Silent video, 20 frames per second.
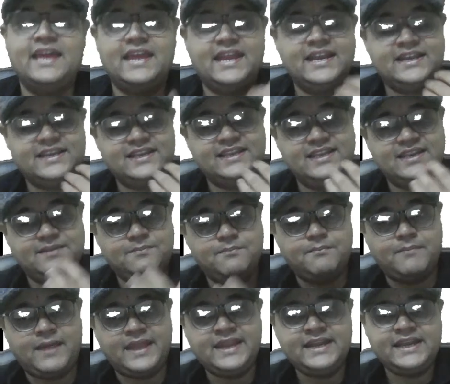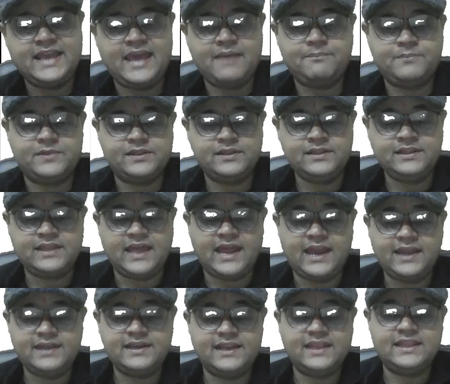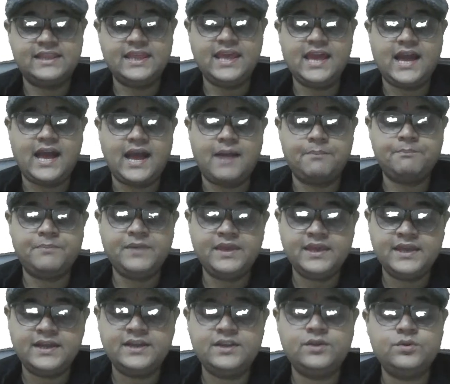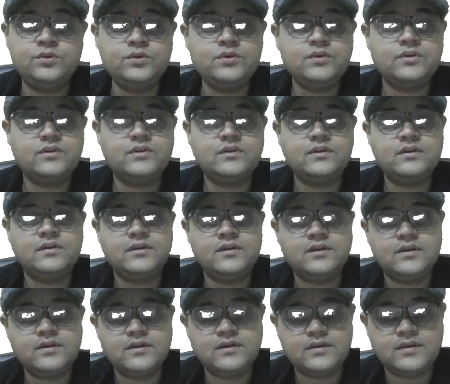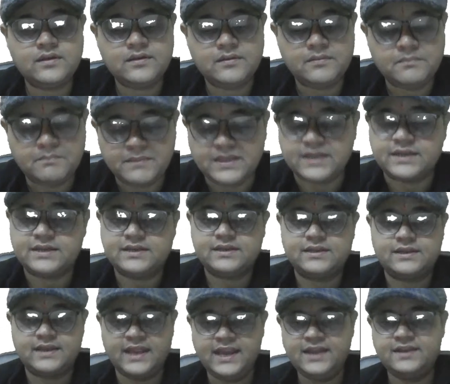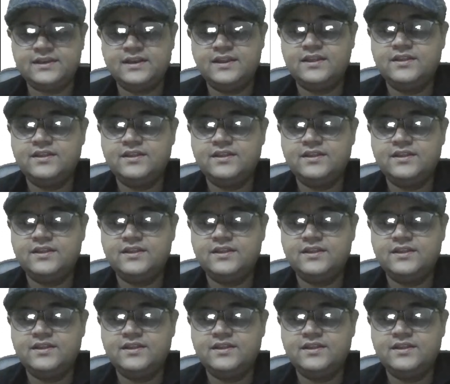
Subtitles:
It might happen that they appear to meet, right?